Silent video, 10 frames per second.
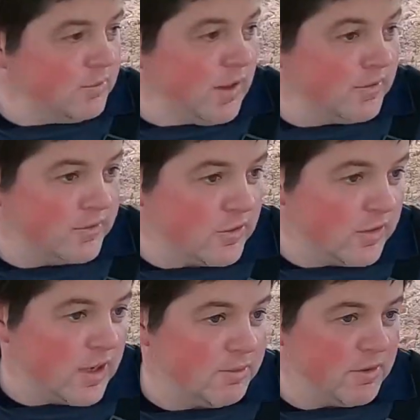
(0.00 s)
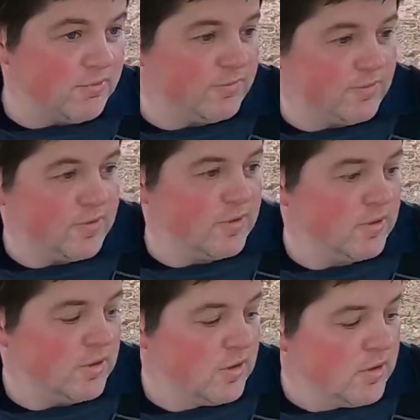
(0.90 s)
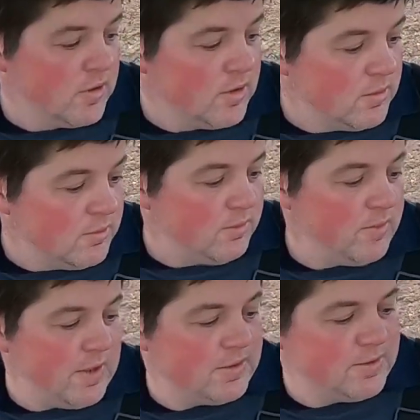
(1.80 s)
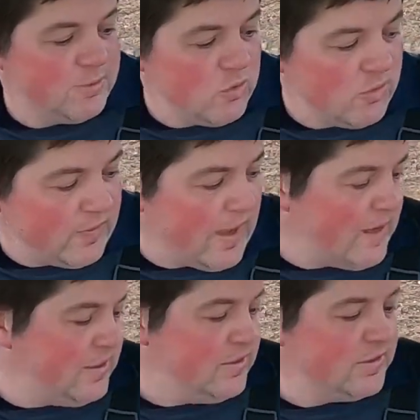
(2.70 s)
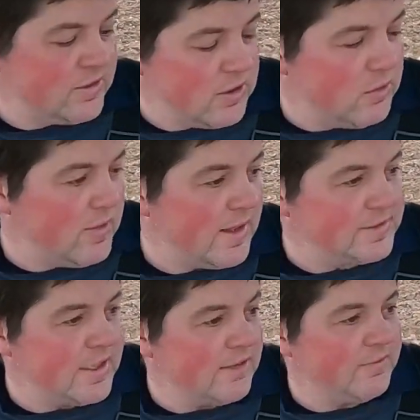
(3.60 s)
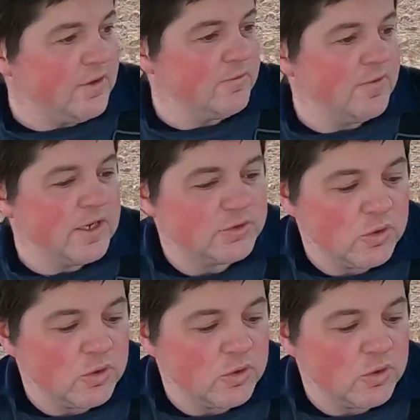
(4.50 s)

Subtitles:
I've just got a couple of bits more of the headland to do, and that's that field finished.